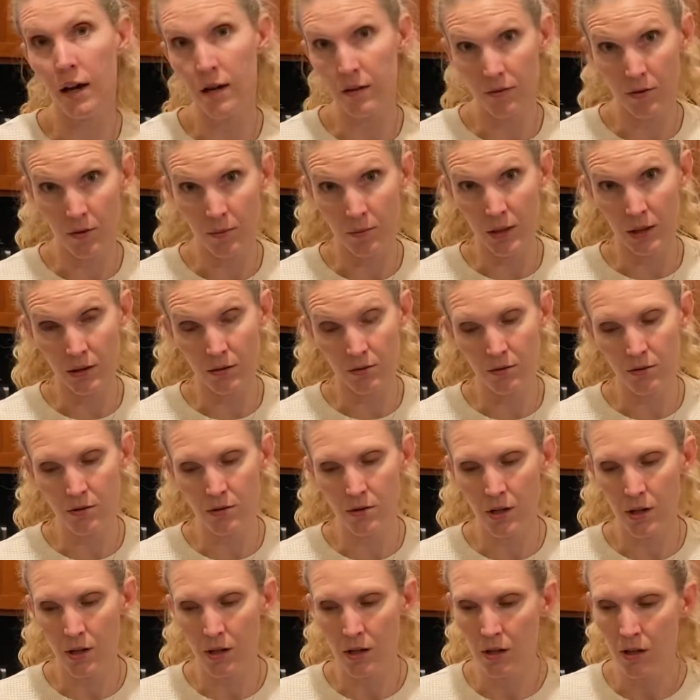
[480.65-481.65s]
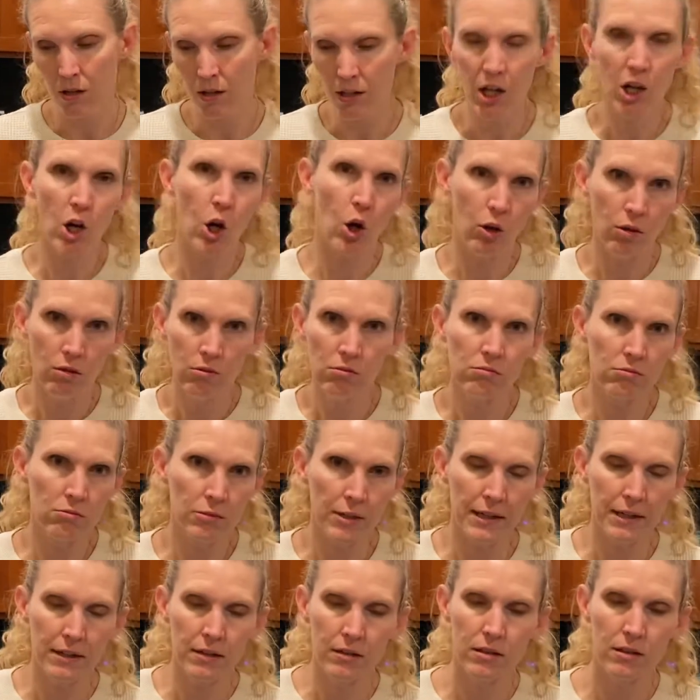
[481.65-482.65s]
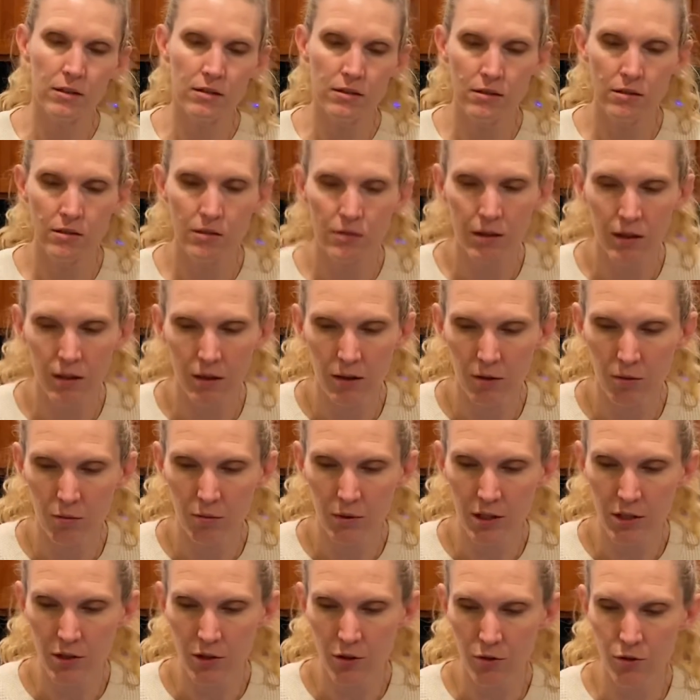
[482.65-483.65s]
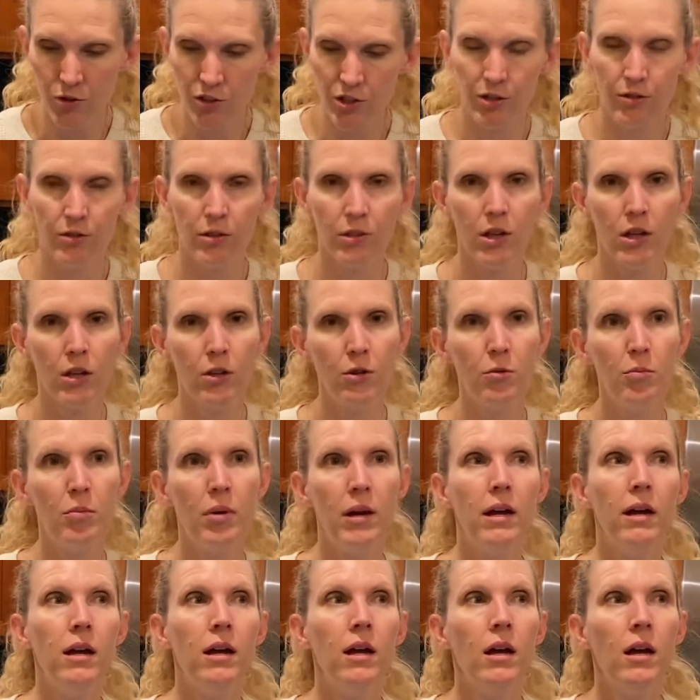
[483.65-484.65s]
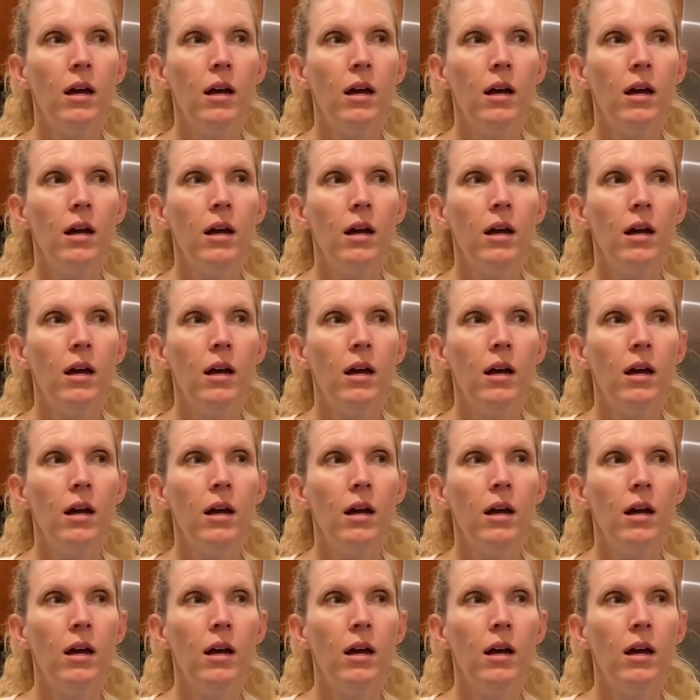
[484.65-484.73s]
of the meals, not all, right? Because we do share the load, but